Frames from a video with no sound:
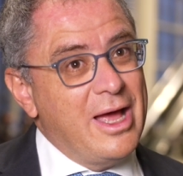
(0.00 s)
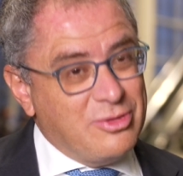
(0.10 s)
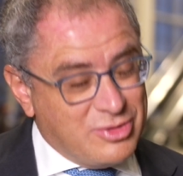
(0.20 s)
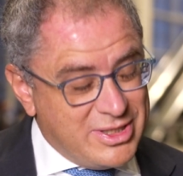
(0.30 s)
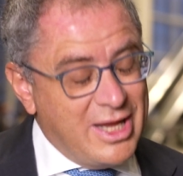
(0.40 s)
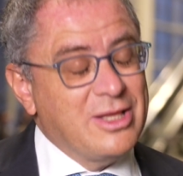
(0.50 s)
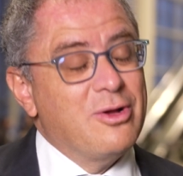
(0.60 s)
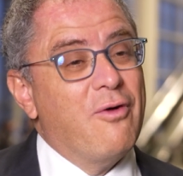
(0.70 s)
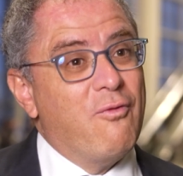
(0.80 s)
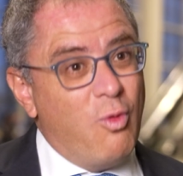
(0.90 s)

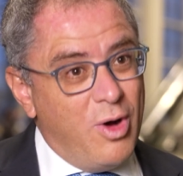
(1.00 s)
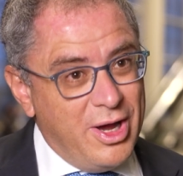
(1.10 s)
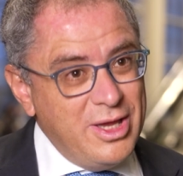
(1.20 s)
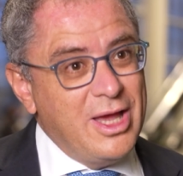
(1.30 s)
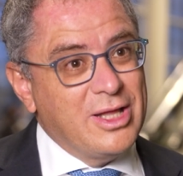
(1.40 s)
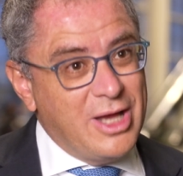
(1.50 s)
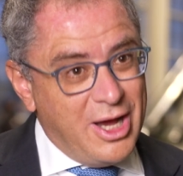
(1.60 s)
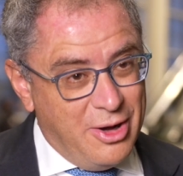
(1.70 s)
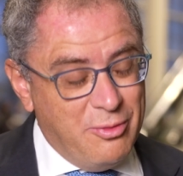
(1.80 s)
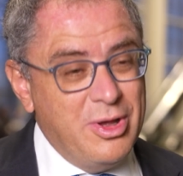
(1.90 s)
understanding of why and
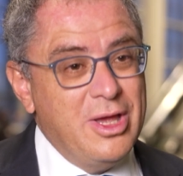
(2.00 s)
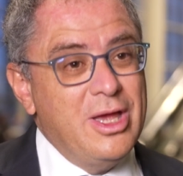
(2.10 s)
how.